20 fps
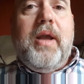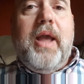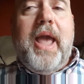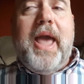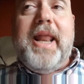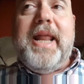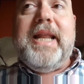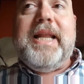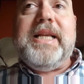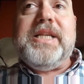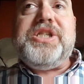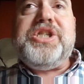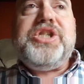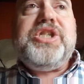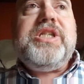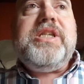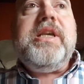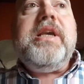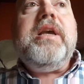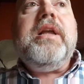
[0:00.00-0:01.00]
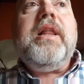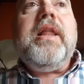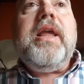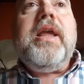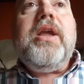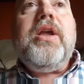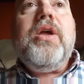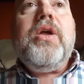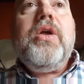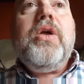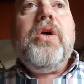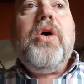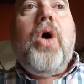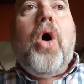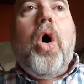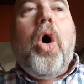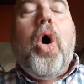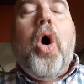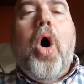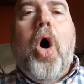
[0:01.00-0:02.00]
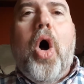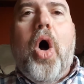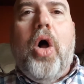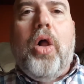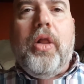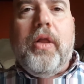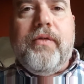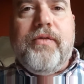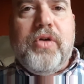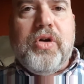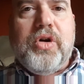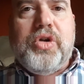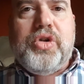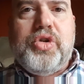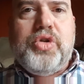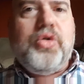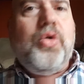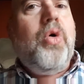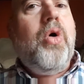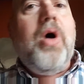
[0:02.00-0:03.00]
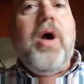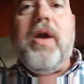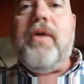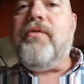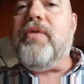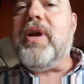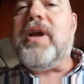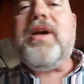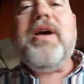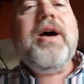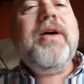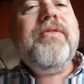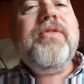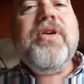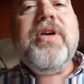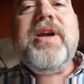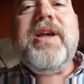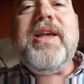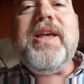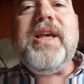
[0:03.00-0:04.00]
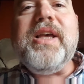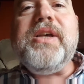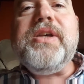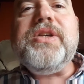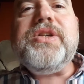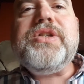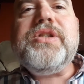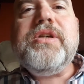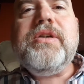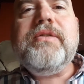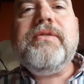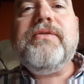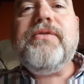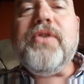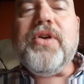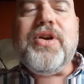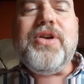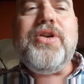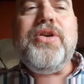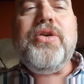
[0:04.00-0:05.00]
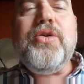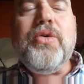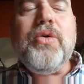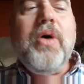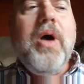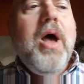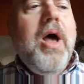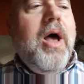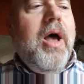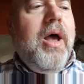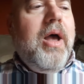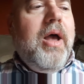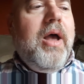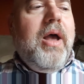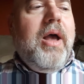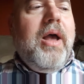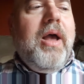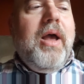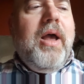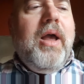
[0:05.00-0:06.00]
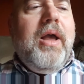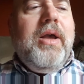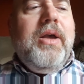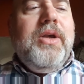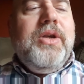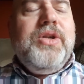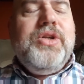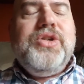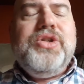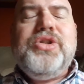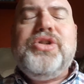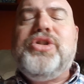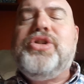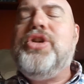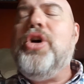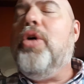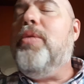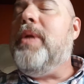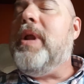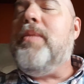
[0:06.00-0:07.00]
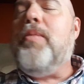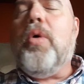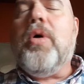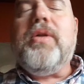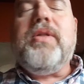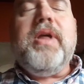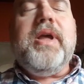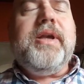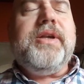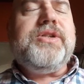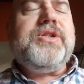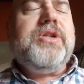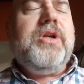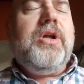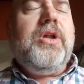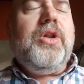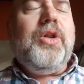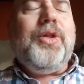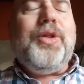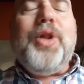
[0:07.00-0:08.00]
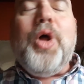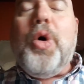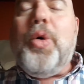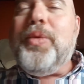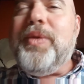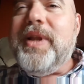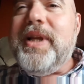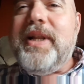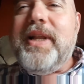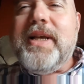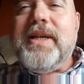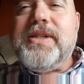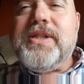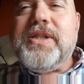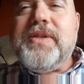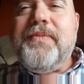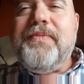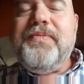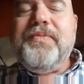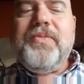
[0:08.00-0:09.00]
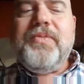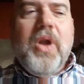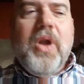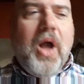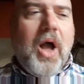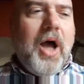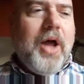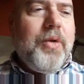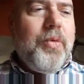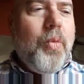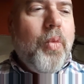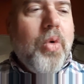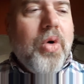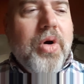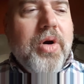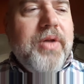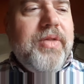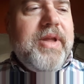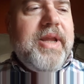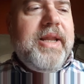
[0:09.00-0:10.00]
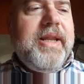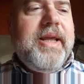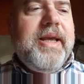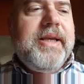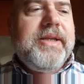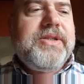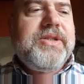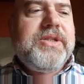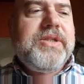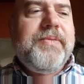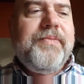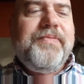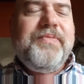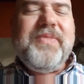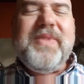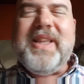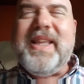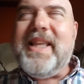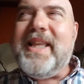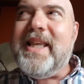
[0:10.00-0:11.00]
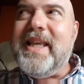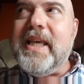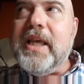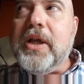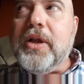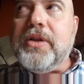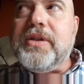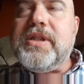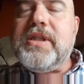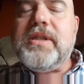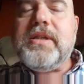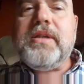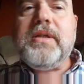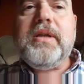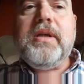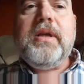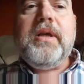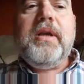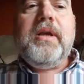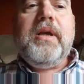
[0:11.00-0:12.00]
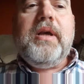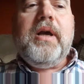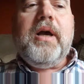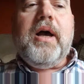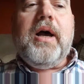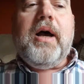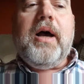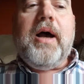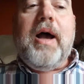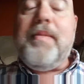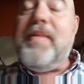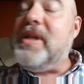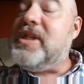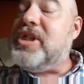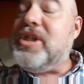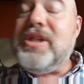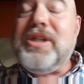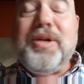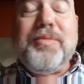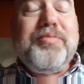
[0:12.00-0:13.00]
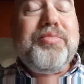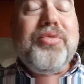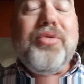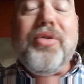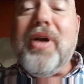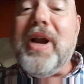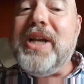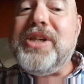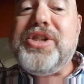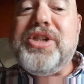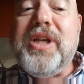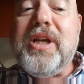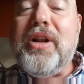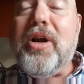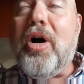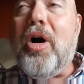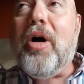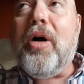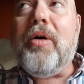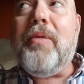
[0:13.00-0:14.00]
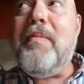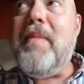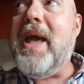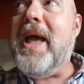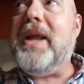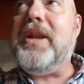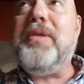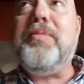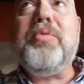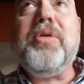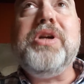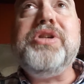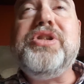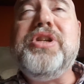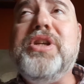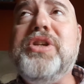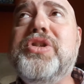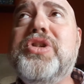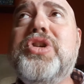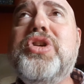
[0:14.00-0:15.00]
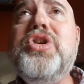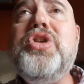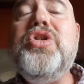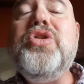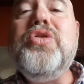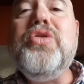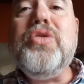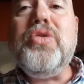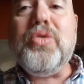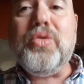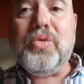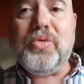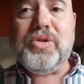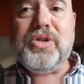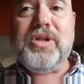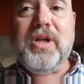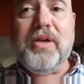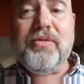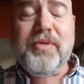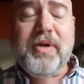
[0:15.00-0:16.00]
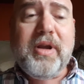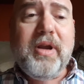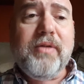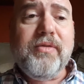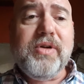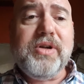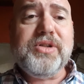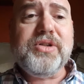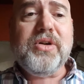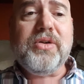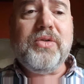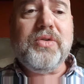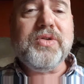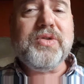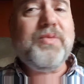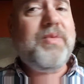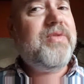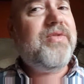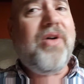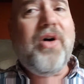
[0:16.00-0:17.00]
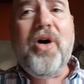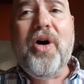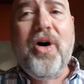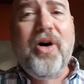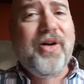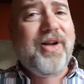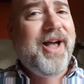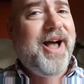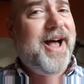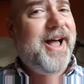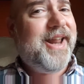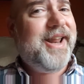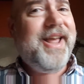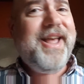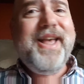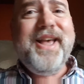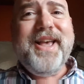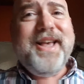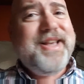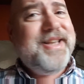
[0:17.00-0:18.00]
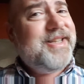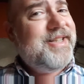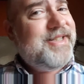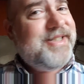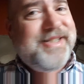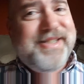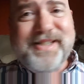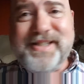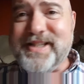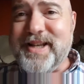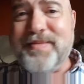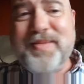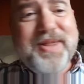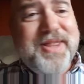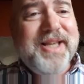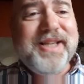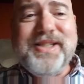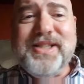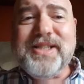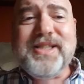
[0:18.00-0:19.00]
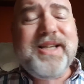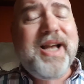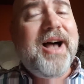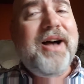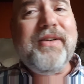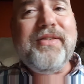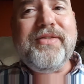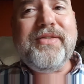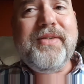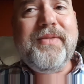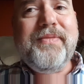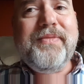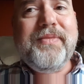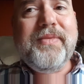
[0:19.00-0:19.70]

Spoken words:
and it is stealing all of your joy. Recovery is for you. So many more things: loneliness, unworthiness, guilt. I mentioned depression. Oh man, depression is huge in recovery circles. We've all got some of this stuff.